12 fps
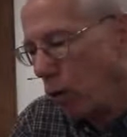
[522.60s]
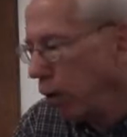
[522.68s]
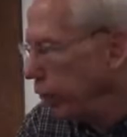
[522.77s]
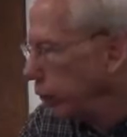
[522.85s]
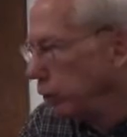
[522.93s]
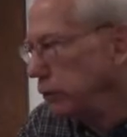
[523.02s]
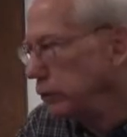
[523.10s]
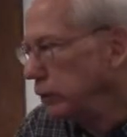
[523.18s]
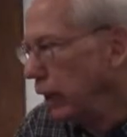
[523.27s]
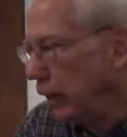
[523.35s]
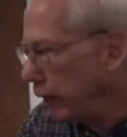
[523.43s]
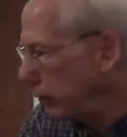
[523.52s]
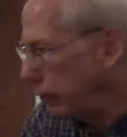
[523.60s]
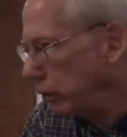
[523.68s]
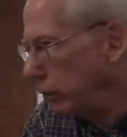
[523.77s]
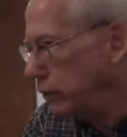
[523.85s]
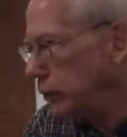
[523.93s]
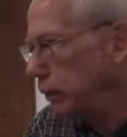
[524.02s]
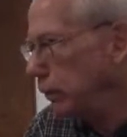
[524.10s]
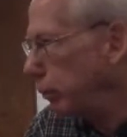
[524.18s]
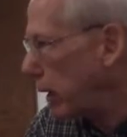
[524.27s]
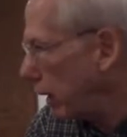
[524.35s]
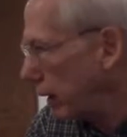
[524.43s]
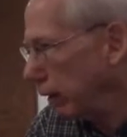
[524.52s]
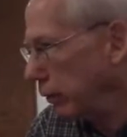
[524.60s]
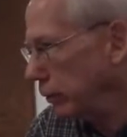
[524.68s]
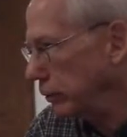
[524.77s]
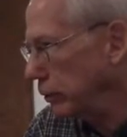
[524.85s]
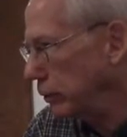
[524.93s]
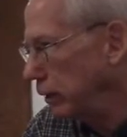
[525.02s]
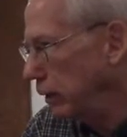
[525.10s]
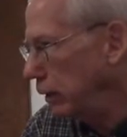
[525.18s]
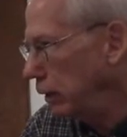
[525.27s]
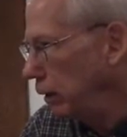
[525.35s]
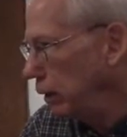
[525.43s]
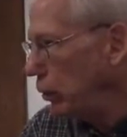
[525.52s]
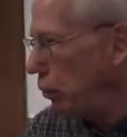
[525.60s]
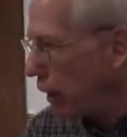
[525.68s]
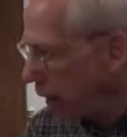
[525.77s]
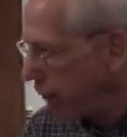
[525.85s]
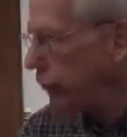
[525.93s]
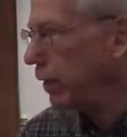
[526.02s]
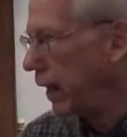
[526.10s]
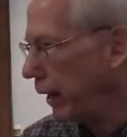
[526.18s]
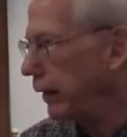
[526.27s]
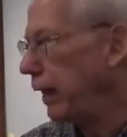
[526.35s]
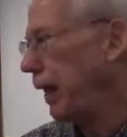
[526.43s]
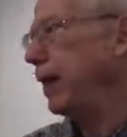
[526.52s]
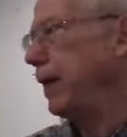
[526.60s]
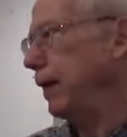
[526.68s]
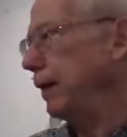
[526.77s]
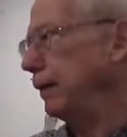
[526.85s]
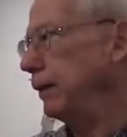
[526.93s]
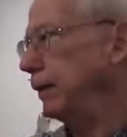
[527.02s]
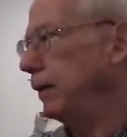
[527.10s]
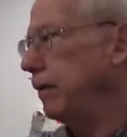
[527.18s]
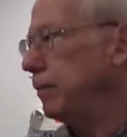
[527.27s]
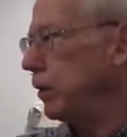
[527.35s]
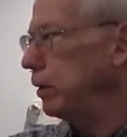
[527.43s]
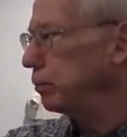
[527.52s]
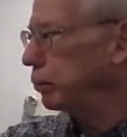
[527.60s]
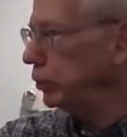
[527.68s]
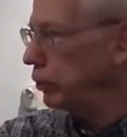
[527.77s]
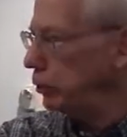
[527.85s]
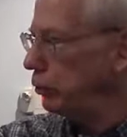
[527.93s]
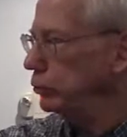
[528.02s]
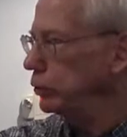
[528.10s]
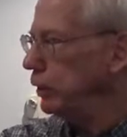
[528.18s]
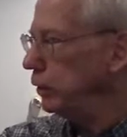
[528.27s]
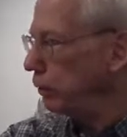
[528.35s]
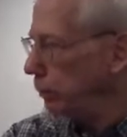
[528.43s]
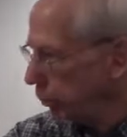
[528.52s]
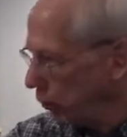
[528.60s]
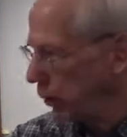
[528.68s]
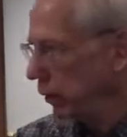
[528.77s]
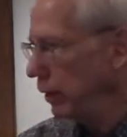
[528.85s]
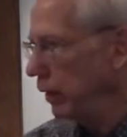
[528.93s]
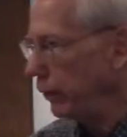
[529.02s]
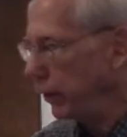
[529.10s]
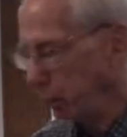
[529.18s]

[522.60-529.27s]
authors, editors, compilers, whoever had a hand in producing the book